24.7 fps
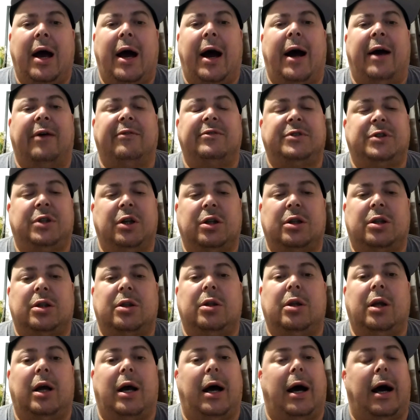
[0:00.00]
I've took
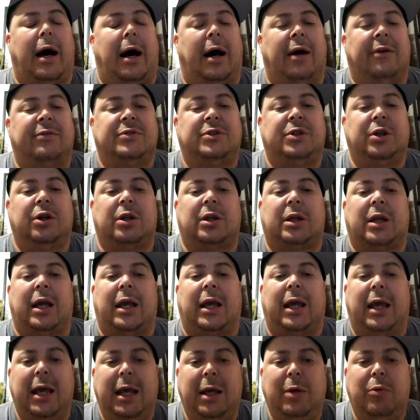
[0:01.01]
I've took the
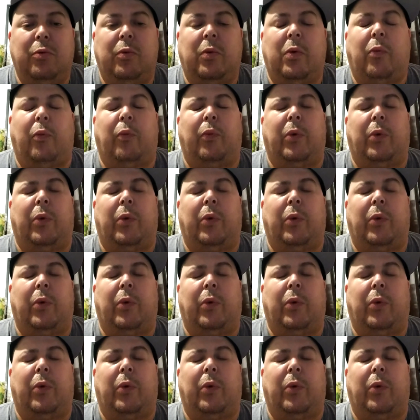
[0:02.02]
Heat